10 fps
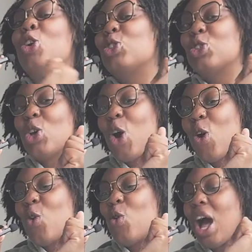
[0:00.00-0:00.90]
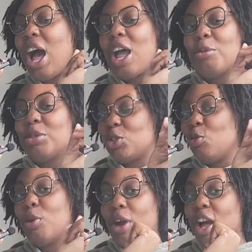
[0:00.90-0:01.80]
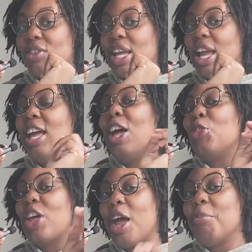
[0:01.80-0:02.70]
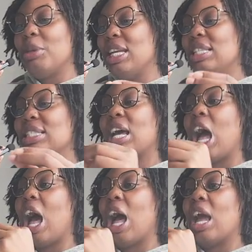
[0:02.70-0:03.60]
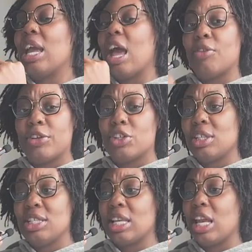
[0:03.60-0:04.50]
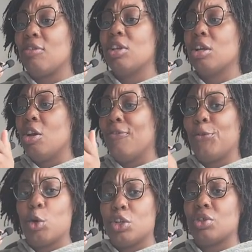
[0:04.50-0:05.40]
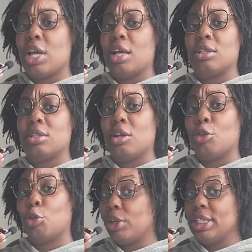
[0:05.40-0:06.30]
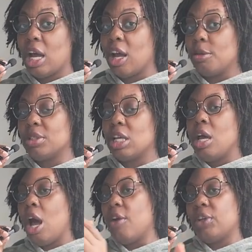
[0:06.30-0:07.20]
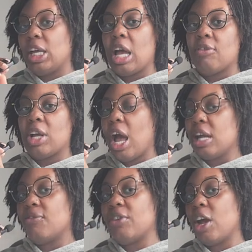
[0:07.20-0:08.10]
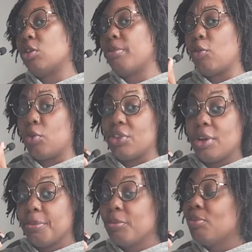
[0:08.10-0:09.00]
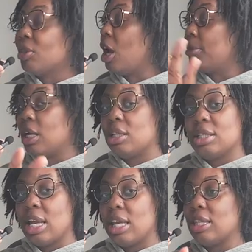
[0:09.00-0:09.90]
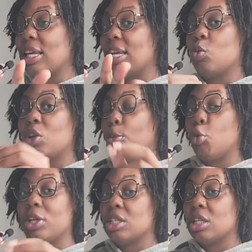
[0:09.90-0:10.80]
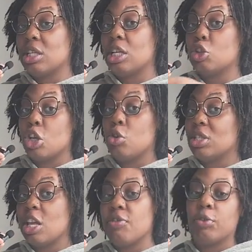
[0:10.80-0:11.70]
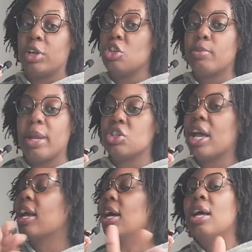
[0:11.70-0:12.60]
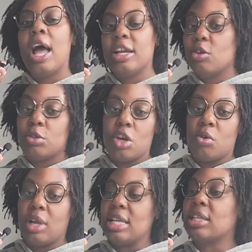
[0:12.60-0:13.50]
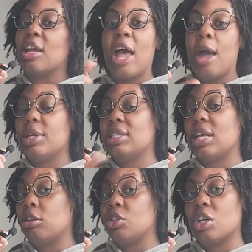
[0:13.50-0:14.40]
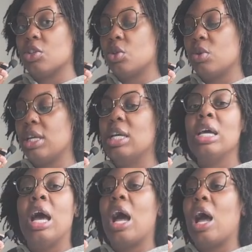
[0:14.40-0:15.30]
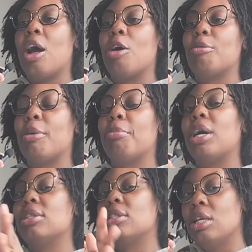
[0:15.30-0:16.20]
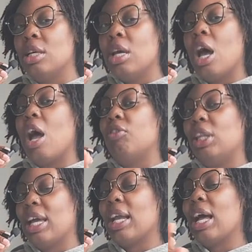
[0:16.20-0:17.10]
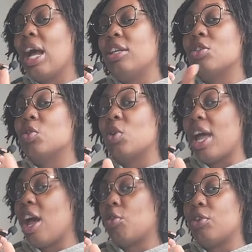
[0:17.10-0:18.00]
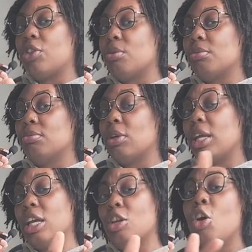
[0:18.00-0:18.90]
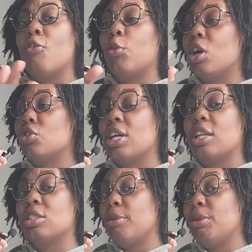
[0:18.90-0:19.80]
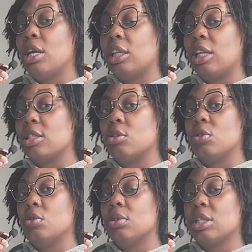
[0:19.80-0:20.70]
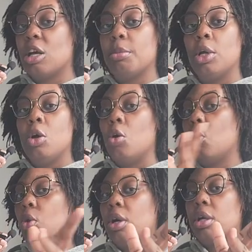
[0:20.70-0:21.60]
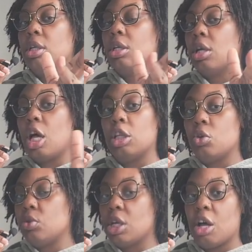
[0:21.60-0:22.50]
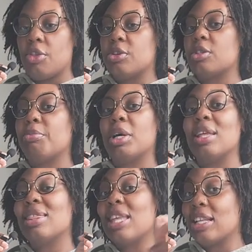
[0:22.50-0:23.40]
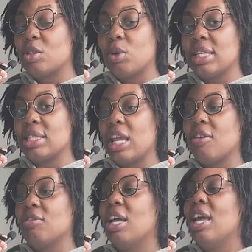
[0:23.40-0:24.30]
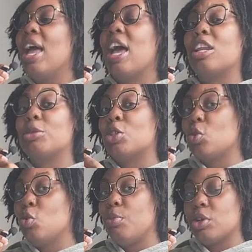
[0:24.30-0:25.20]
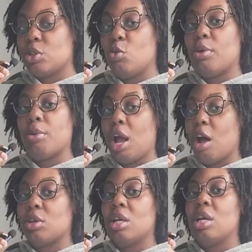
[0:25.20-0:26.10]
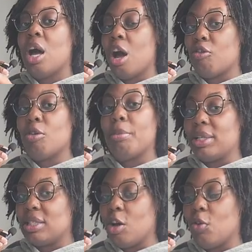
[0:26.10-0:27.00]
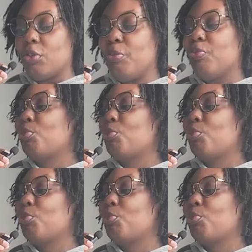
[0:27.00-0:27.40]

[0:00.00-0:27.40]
So I'm super proud of that. That means that I have officially saved $400 3 times. I feel like I've kind of found my rhythm. I'm not going to say that that's what I'm going to continue saving for each paycheck. I don't know. As life happens, I'll adjust to it. But I feel like I kind of sort of have a rhythm. Again, $400 may be a lot to some or a little to others, but that's what I saved. And I'm super, super proud of myself.